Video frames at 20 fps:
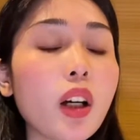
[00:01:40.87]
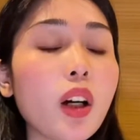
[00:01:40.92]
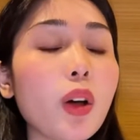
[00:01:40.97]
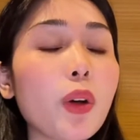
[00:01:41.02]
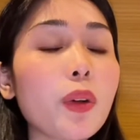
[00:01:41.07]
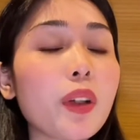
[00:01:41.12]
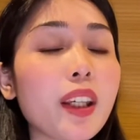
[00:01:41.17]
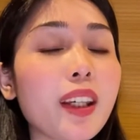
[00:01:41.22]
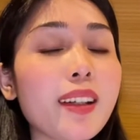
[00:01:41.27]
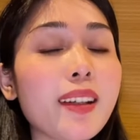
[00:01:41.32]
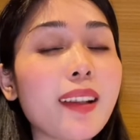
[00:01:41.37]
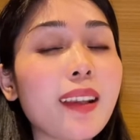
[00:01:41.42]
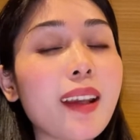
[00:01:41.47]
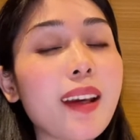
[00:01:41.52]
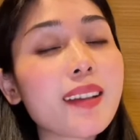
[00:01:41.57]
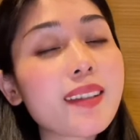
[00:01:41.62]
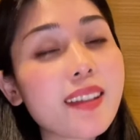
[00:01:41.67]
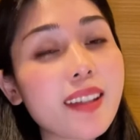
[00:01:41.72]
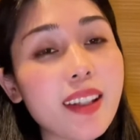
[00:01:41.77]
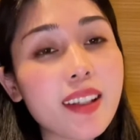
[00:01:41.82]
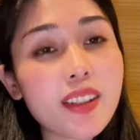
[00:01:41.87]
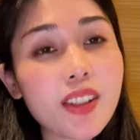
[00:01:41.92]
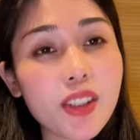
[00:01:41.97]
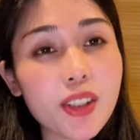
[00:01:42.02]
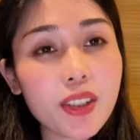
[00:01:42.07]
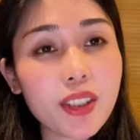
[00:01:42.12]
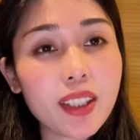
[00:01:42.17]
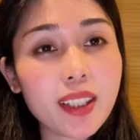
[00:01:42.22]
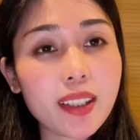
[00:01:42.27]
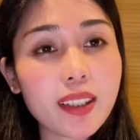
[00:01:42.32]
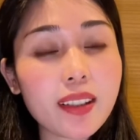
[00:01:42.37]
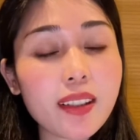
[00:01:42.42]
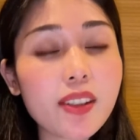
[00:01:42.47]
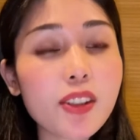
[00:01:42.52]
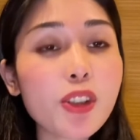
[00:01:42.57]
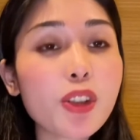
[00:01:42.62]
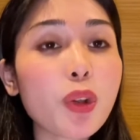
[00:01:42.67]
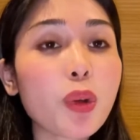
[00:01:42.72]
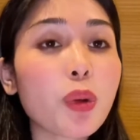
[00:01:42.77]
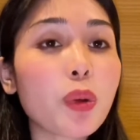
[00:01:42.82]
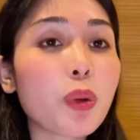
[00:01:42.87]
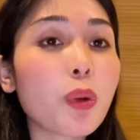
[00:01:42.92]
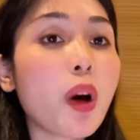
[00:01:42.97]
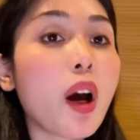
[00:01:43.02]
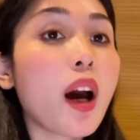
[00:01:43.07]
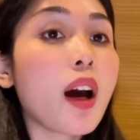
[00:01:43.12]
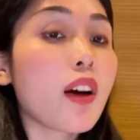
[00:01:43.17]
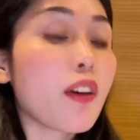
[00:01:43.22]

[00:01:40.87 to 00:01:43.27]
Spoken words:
Okay, let's get started. So